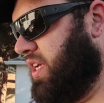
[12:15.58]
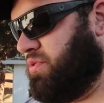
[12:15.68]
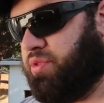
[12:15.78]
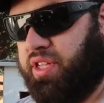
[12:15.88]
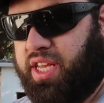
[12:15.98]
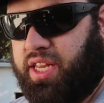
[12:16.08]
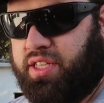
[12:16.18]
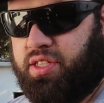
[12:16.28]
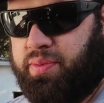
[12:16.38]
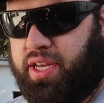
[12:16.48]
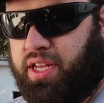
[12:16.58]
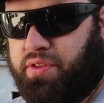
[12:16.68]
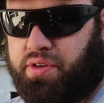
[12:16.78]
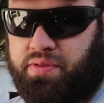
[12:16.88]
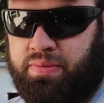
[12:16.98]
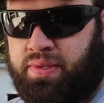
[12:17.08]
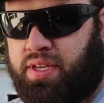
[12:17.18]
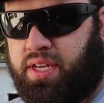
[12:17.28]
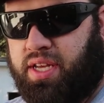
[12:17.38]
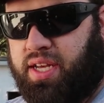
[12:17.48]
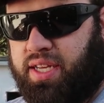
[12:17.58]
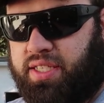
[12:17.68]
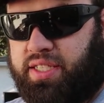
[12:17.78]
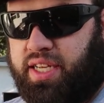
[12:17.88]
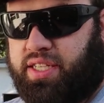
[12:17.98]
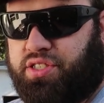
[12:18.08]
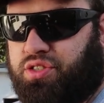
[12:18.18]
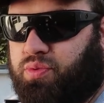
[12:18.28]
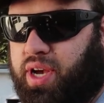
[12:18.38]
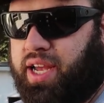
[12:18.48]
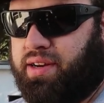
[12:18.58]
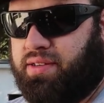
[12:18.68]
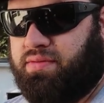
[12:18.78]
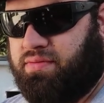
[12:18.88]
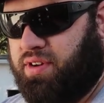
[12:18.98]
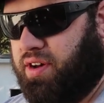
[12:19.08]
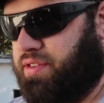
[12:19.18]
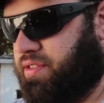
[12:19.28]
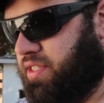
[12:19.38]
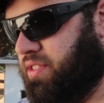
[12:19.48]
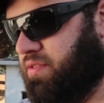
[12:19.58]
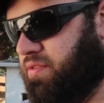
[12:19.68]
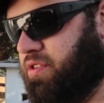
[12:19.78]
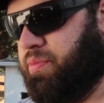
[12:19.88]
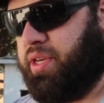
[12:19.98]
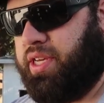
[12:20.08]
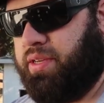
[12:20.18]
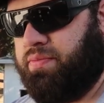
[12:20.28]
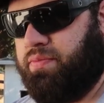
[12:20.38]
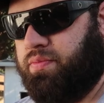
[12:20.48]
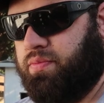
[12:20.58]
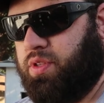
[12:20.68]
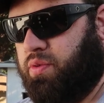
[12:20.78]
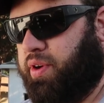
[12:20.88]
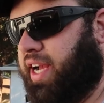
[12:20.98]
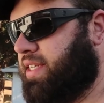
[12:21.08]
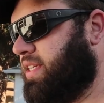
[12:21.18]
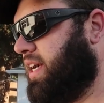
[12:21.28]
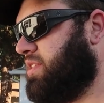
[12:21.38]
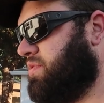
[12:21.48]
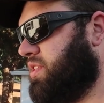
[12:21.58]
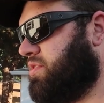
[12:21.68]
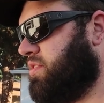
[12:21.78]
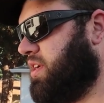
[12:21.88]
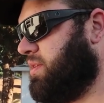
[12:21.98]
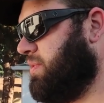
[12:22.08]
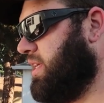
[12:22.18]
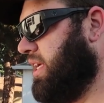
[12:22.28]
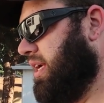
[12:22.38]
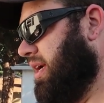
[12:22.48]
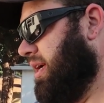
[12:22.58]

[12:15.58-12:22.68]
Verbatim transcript: It's really, it needs to be another 6 inches wider, honestly, to be the right size for this truck, but